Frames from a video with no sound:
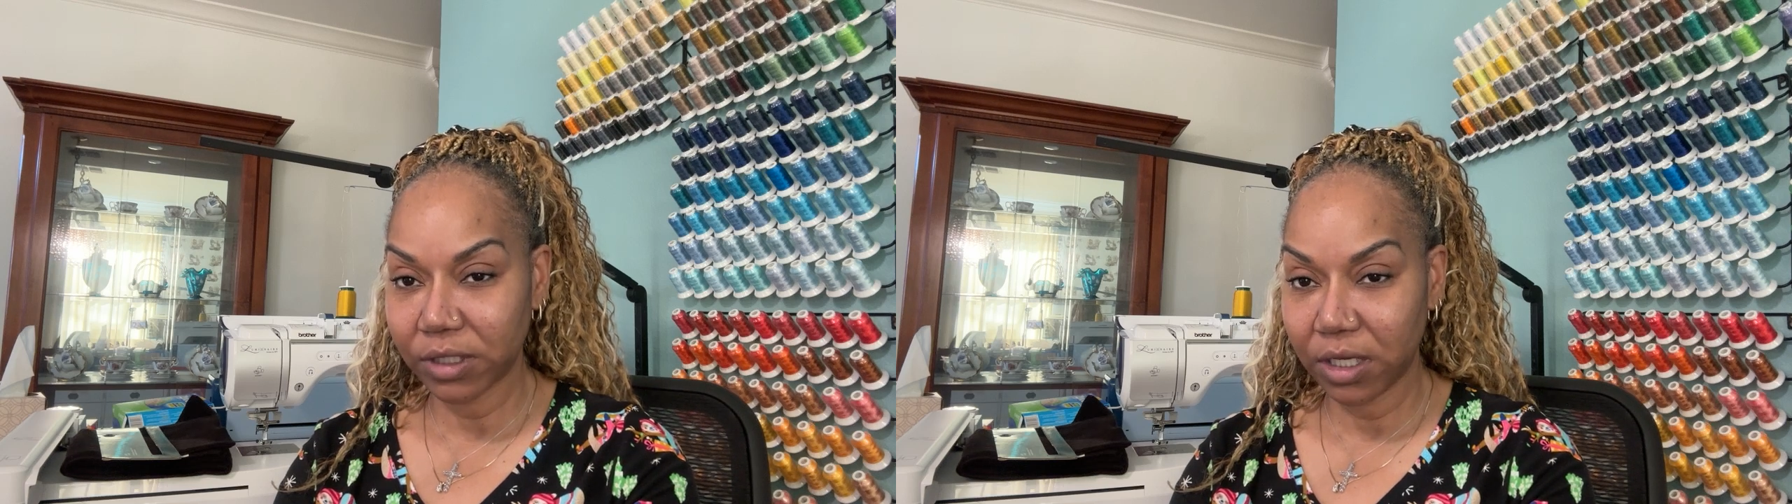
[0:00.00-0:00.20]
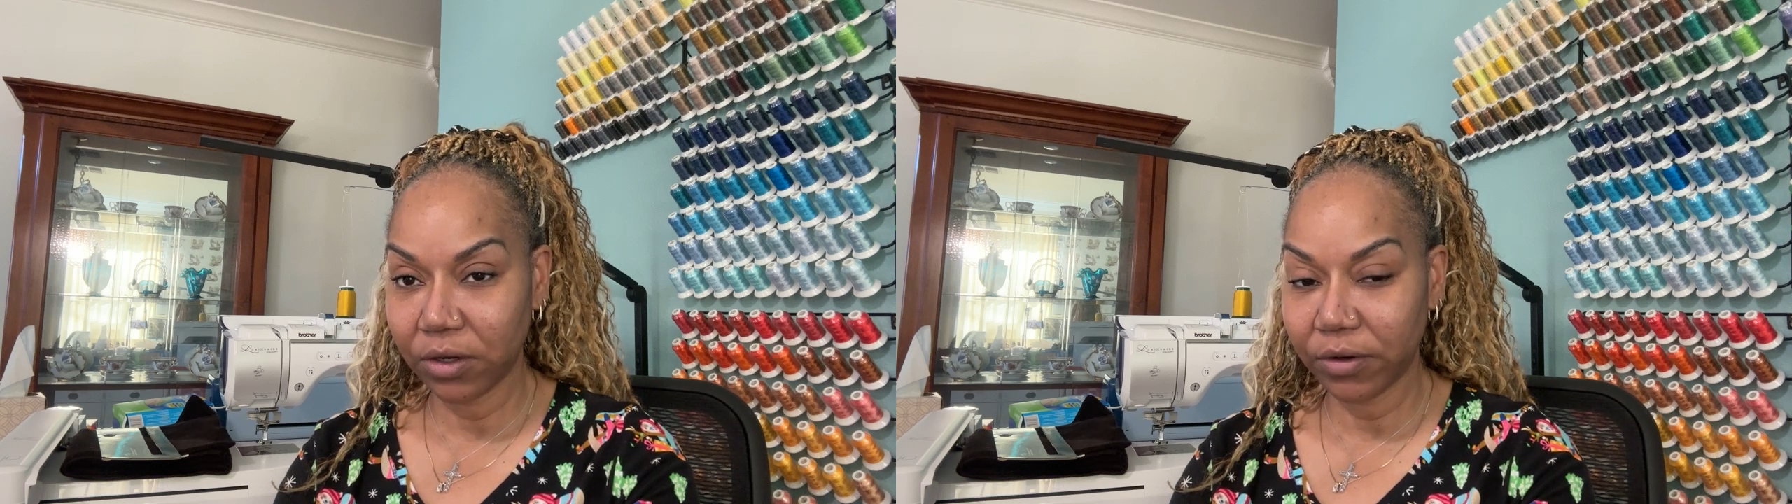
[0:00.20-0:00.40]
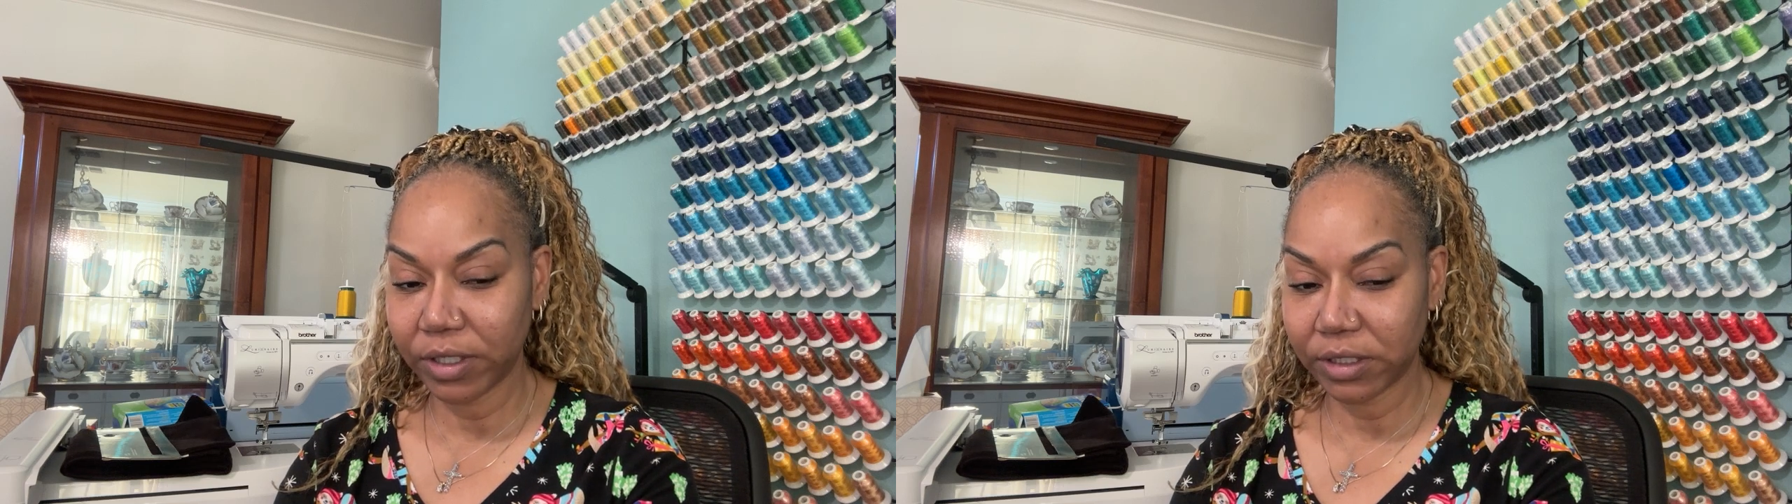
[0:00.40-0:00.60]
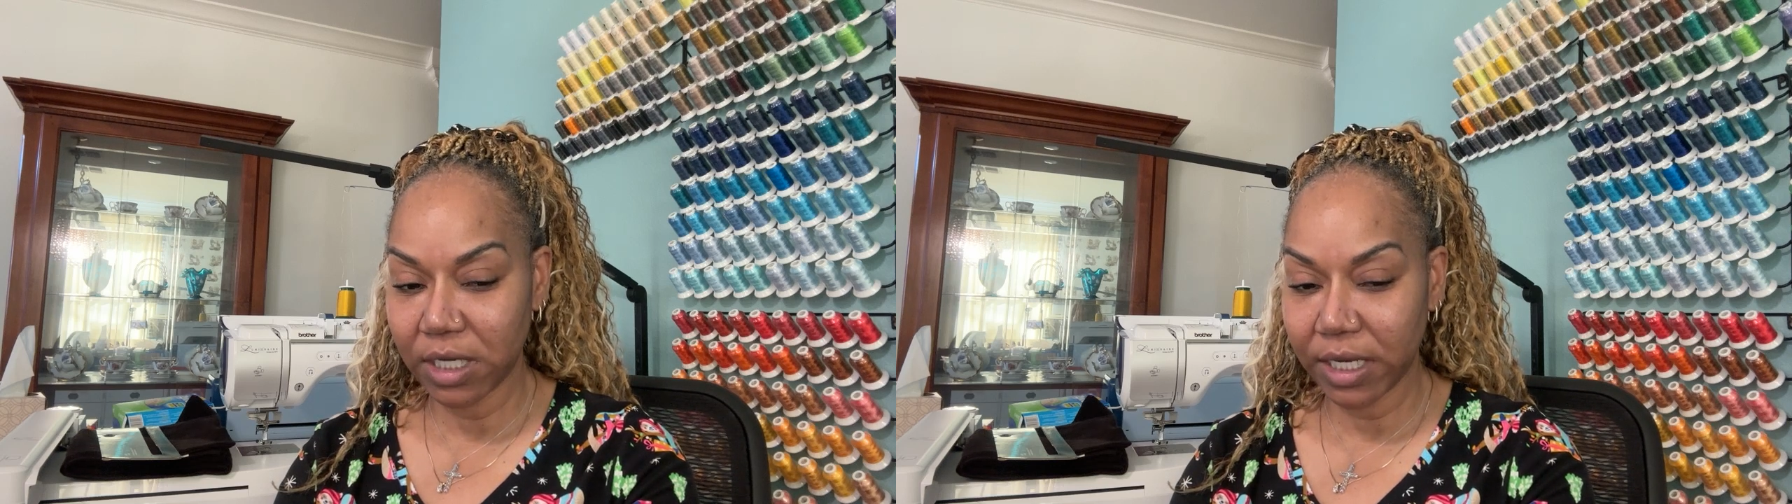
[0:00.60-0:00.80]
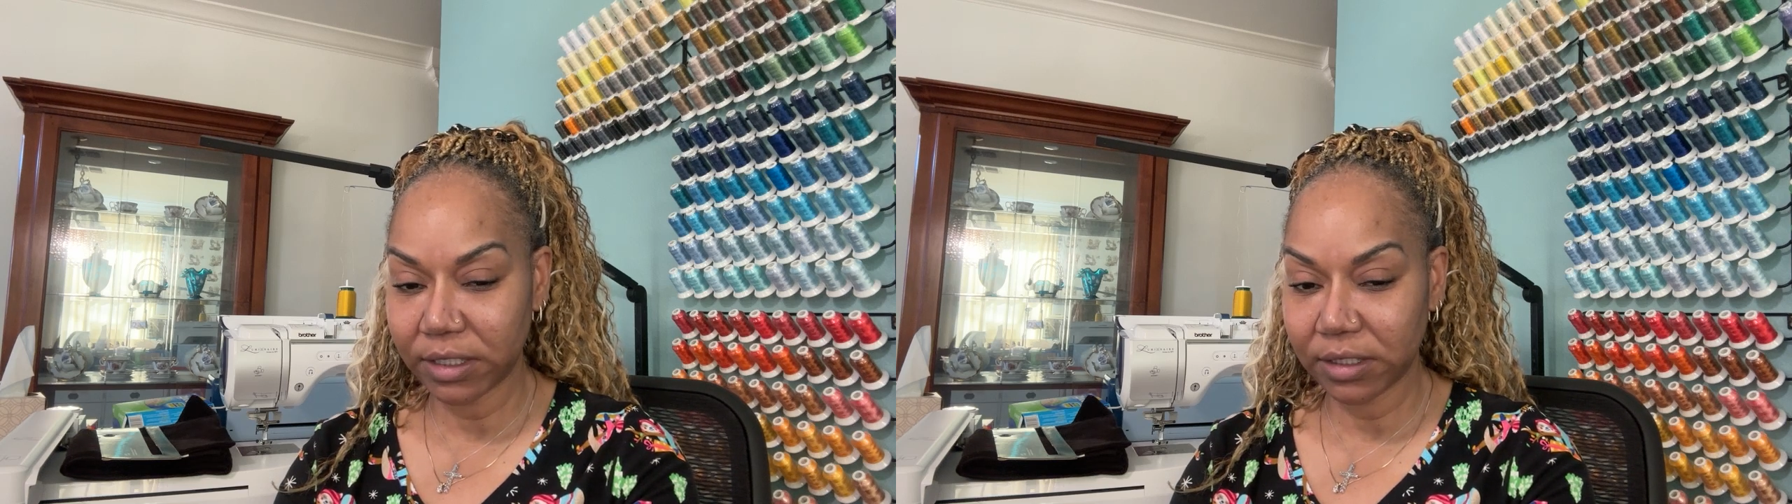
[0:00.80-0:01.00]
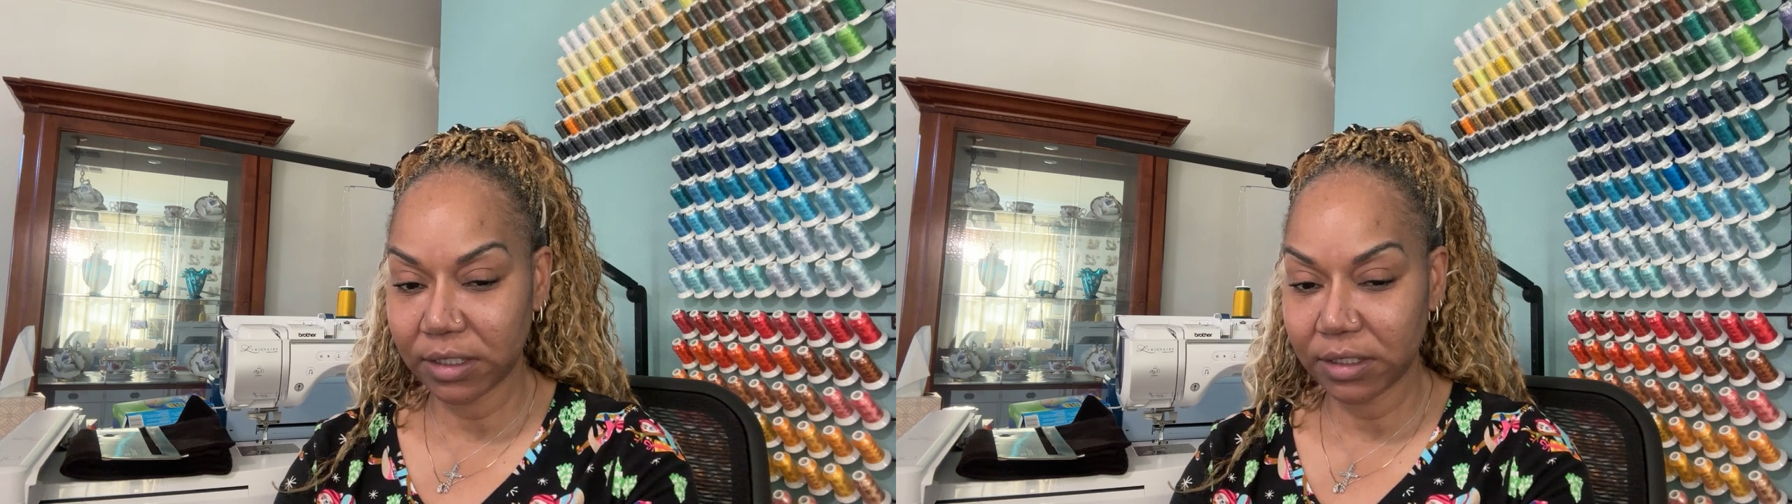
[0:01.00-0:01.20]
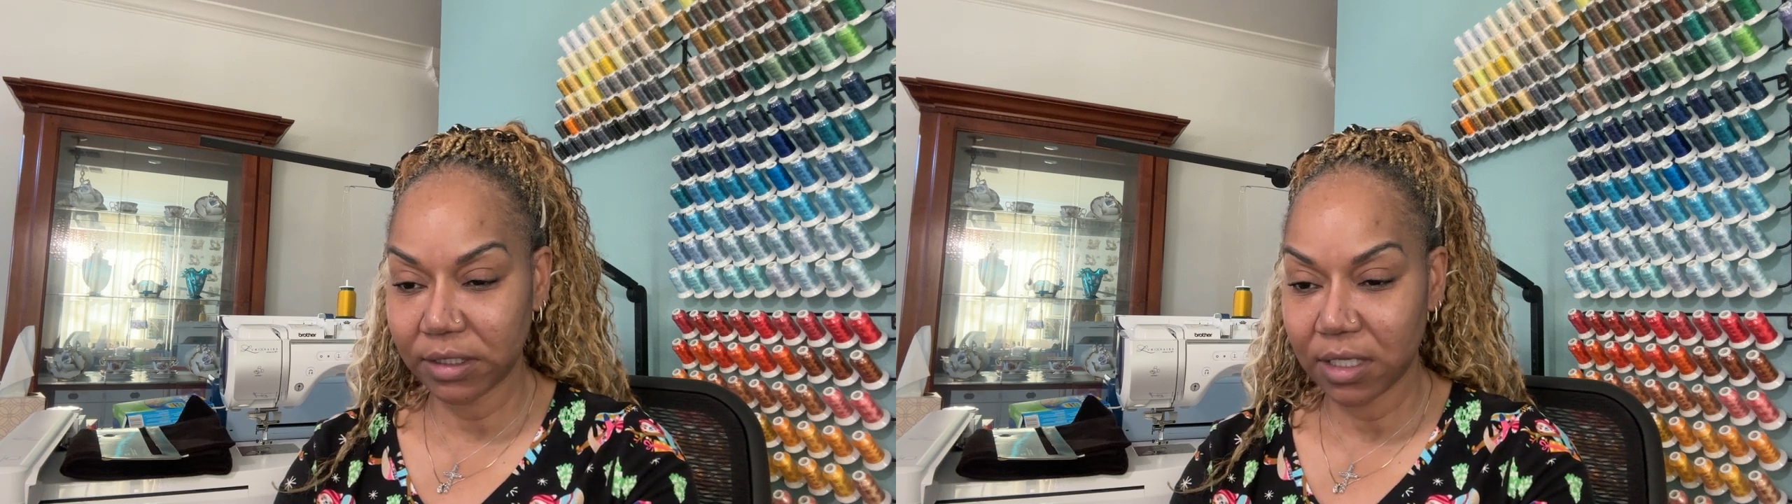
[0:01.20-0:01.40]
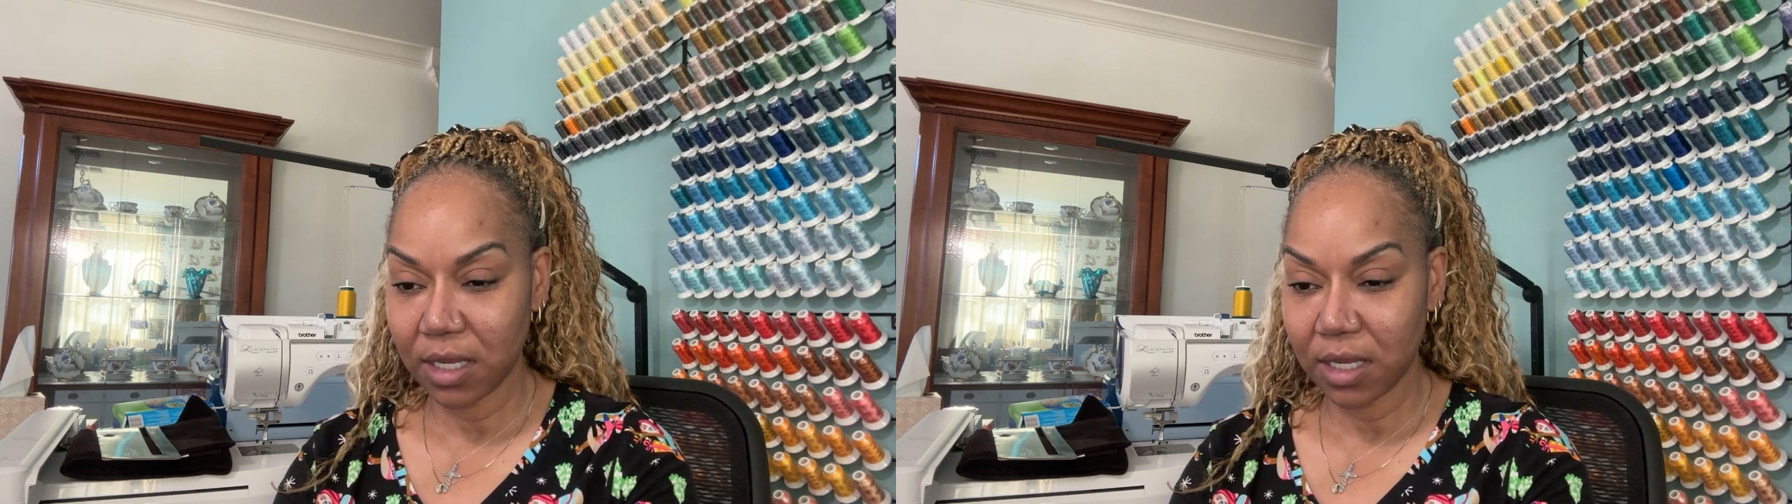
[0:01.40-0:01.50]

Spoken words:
here in Texas,